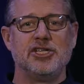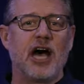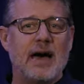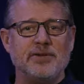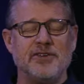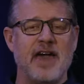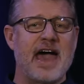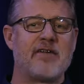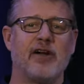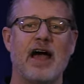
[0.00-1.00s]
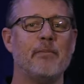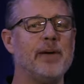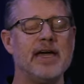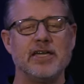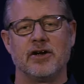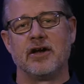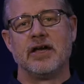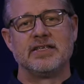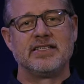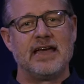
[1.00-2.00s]
jobs you have, or how big your
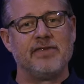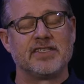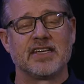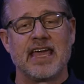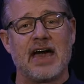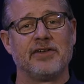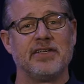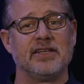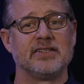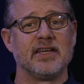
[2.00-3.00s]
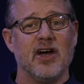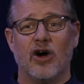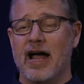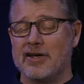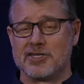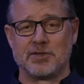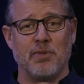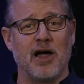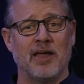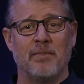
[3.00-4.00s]
savings account is, or how
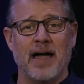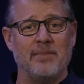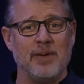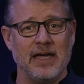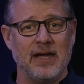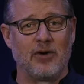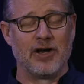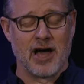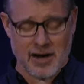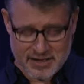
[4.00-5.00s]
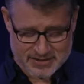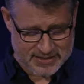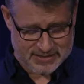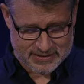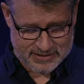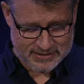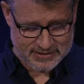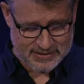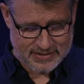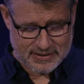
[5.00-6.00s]
small it might be or non existent,
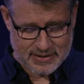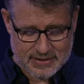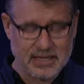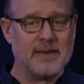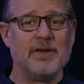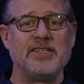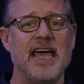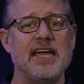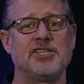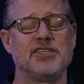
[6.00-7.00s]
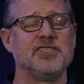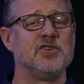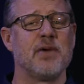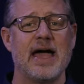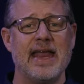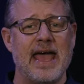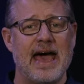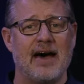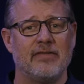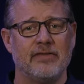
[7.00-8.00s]
the limitations you might
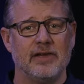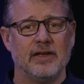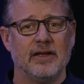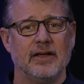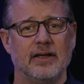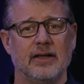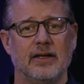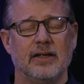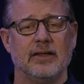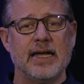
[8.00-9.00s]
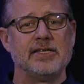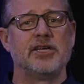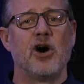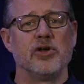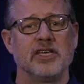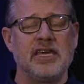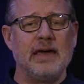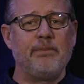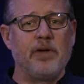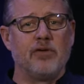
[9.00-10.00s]
have, they don't
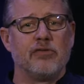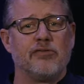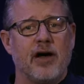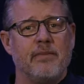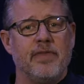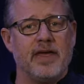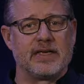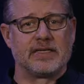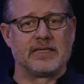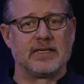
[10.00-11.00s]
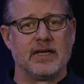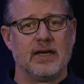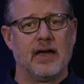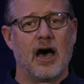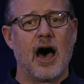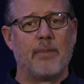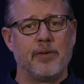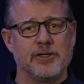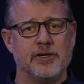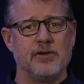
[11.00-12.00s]
keep you from this
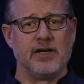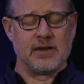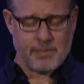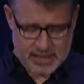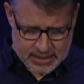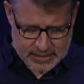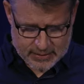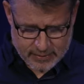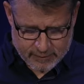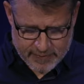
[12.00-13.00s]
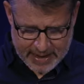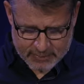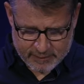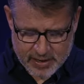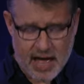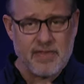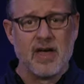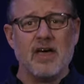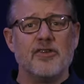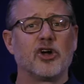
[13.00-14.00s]
opportunity to be in the family of God. The,
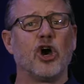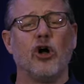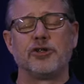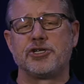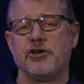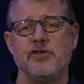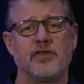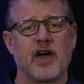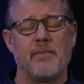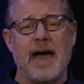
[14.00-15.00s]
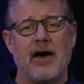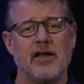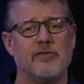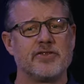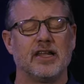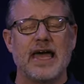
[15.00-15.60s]
the culture you've come out of, or the